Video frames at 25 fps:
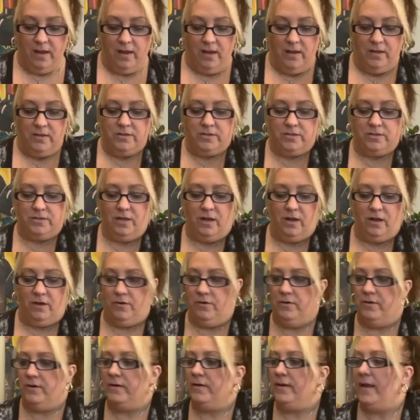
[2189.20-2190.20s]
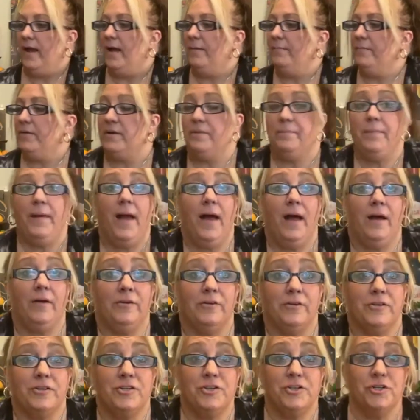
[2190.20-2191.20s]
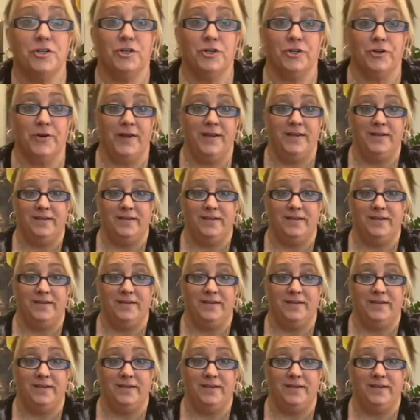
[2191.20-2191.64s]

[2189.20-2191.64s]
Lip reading: So now I'm gonna powder sugar it.